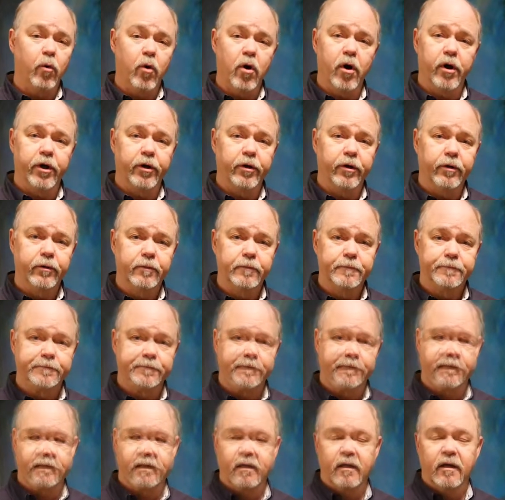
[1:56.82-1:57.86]
water?
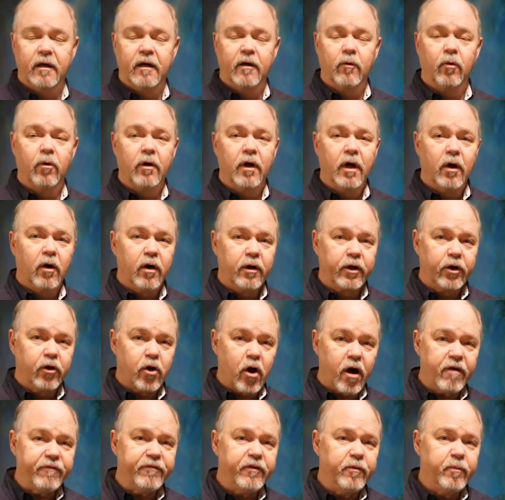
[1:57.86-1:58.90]

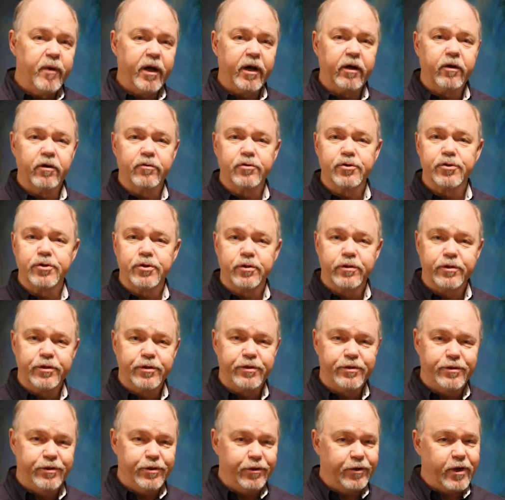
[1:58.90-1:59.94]
Coffee makers
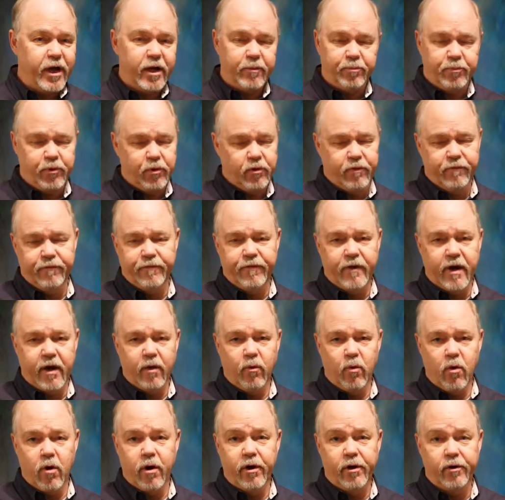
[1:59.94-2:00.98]
do not purify
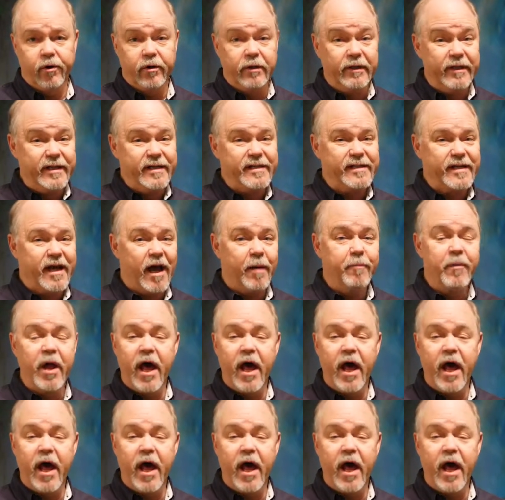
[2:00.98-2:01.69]
water, at least I'm